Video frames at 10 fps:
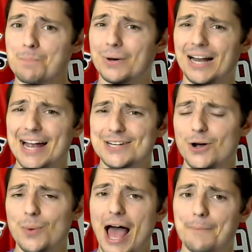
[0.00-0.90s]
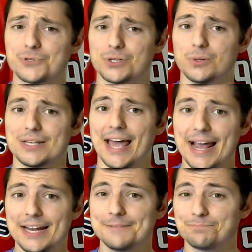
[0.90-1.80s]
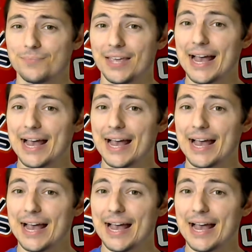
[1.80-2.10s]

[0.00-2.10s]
but I don't absolutely hate it.